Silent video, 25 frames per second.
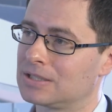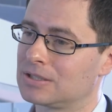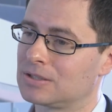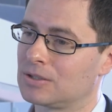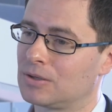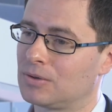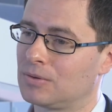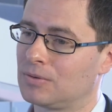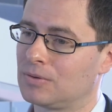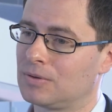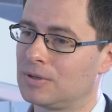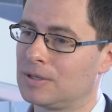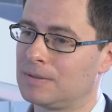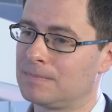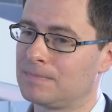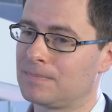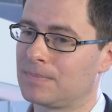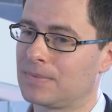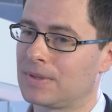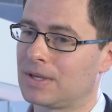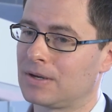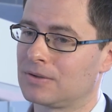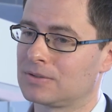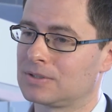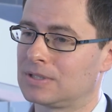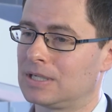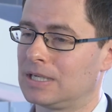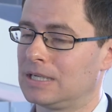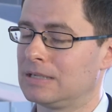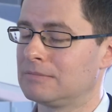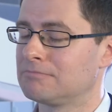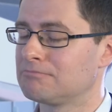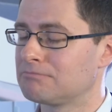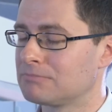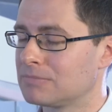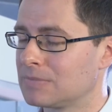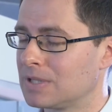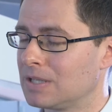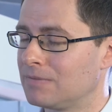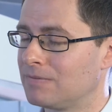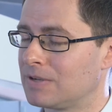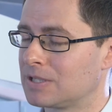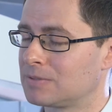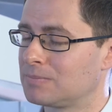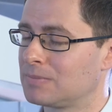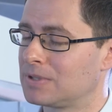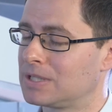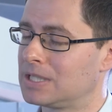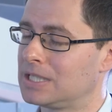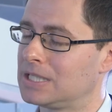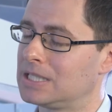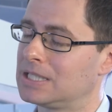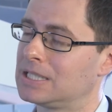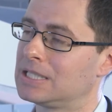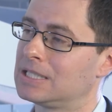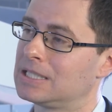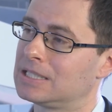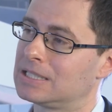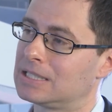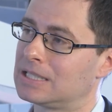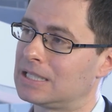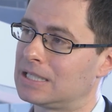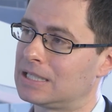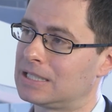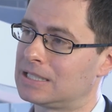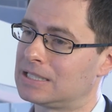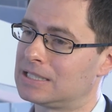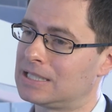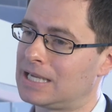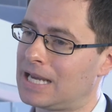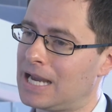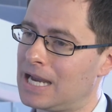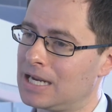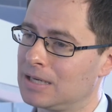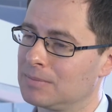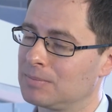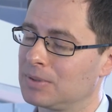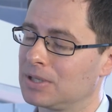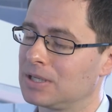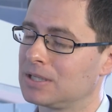So I would say investment thesis is still intact,